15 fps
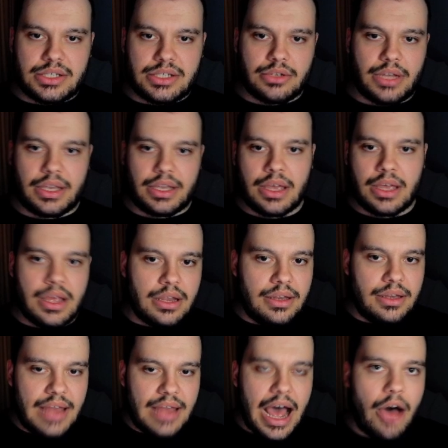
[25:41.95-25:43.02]
So like
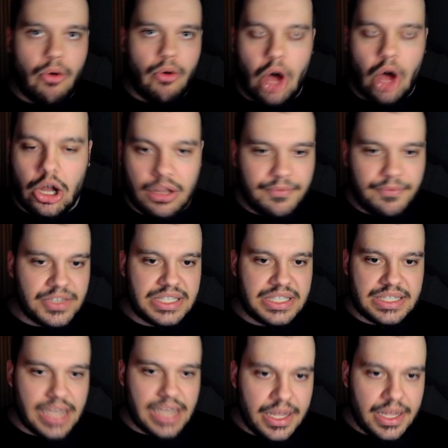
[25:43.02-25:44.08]
now all of a
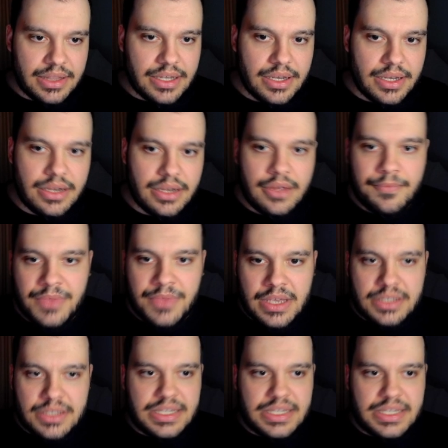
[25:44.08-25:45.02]
sudden,